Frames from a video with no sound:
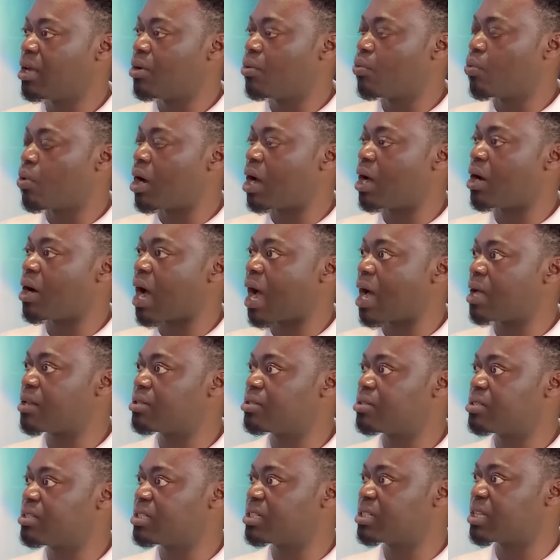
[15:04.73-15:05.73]
Well, how
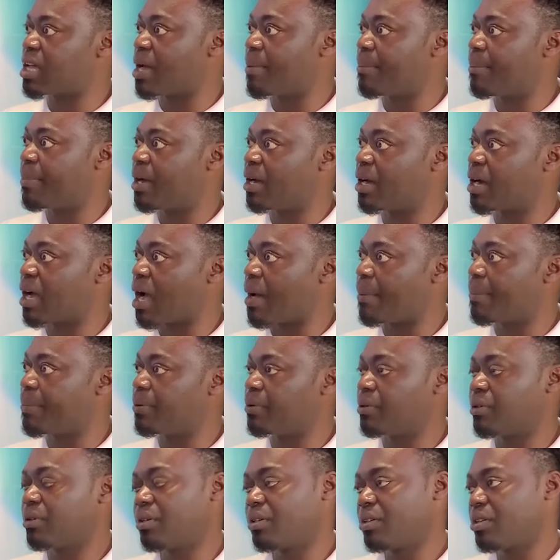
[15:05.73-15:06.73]
did this handbag
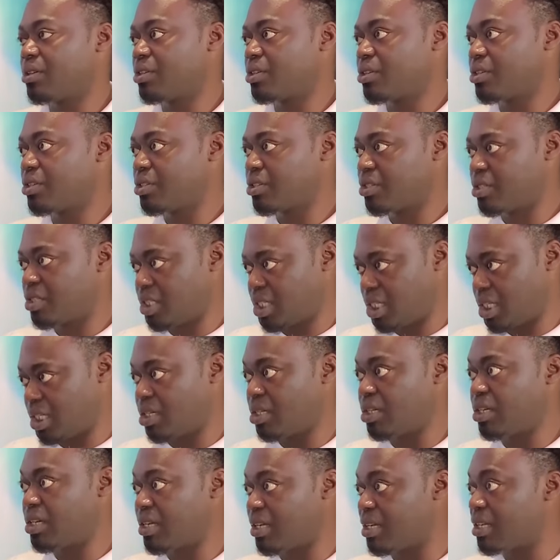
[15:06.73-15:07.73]
happen?
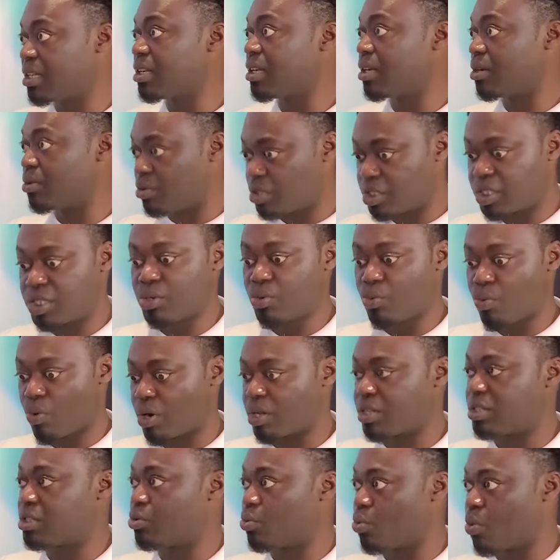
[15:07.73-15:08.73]
She
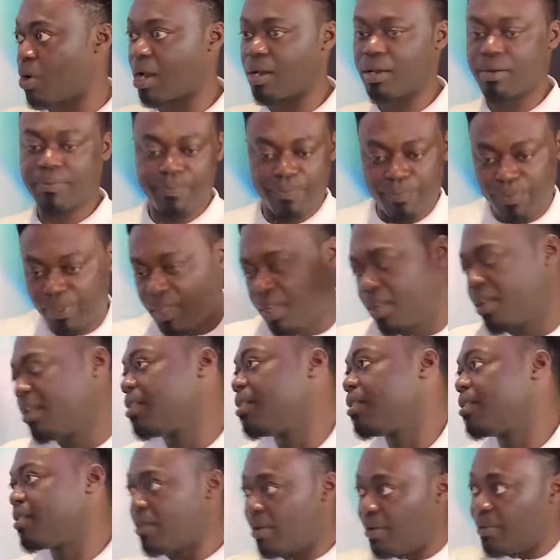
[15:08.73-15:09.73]
was the one
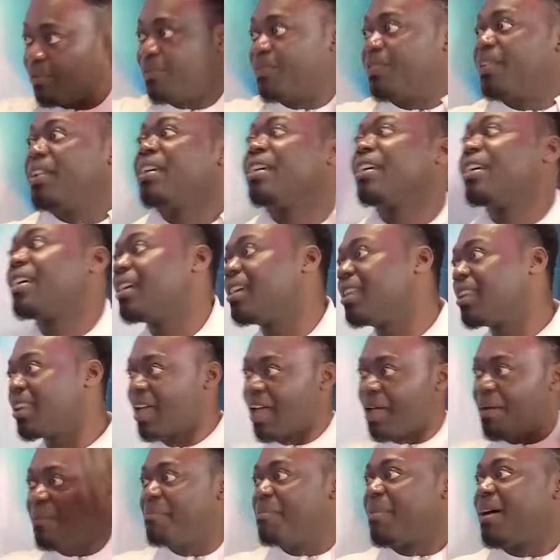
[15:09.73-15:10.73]
flinging
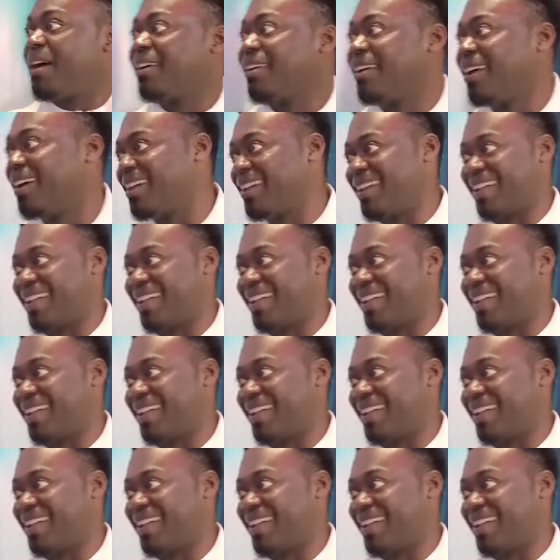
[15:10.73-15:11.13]
handbags.